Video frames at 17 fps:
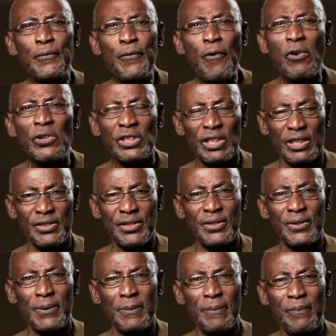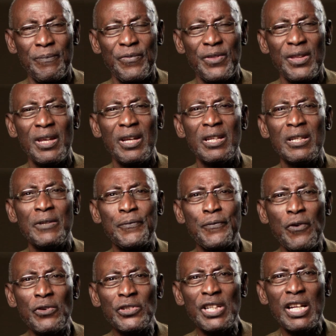funders. The
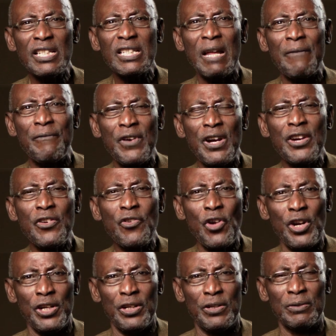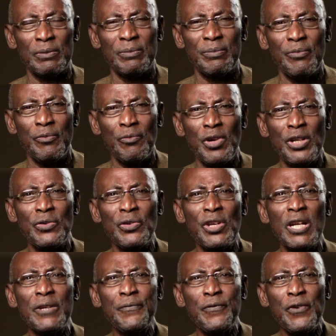funders are very critical. Where do you
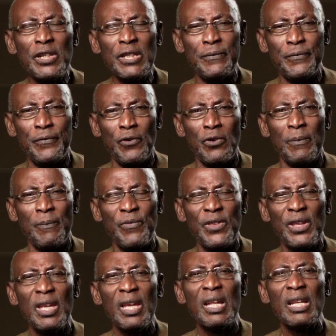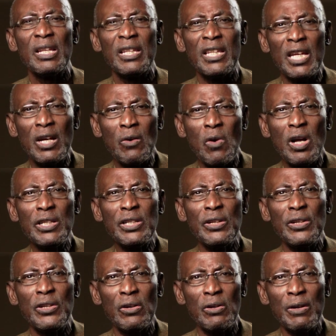get funded from? They want
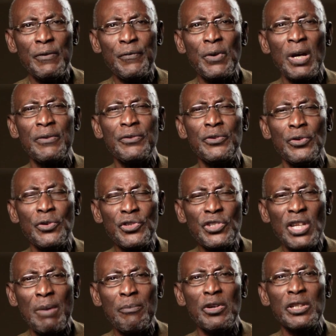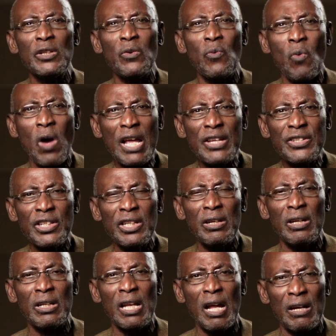to know if you have used your money wisely
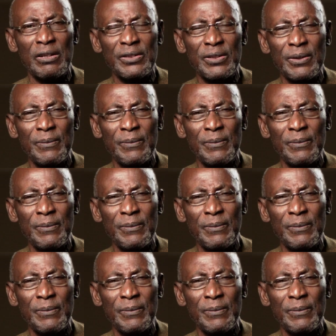or not.